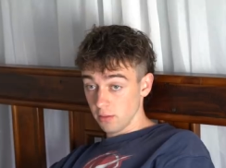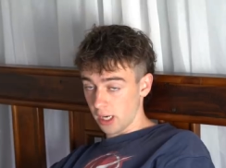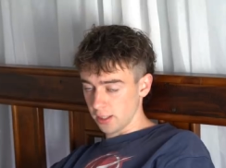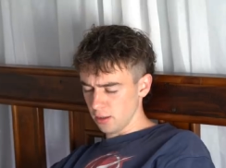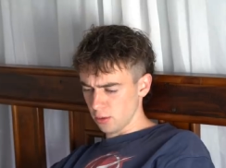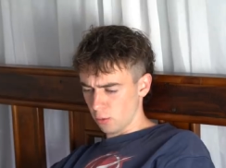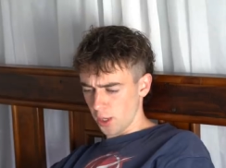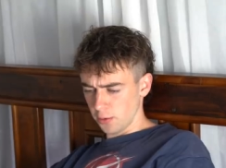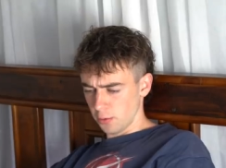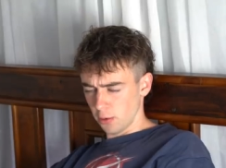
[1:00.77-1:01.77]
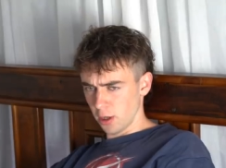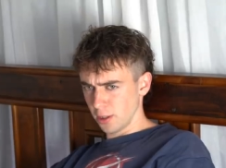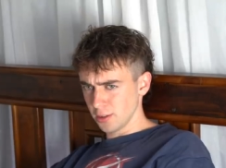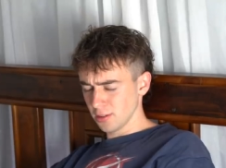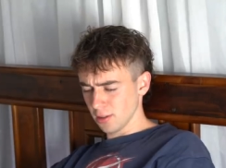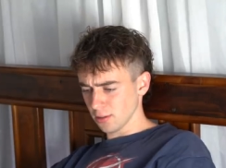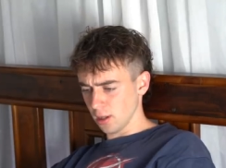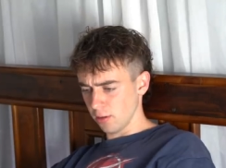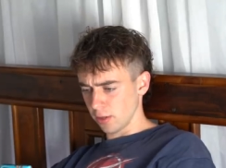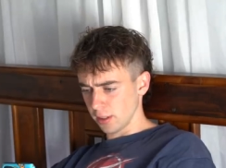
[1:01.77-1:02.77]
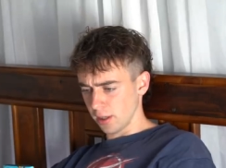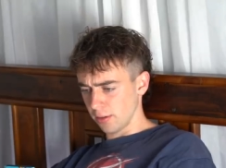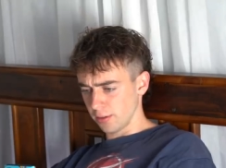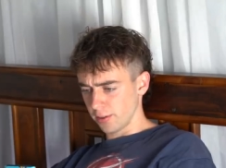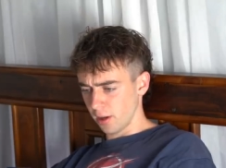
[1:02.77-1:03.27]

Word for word: Fuck, you got away with your words. I'll tell everyone to get here in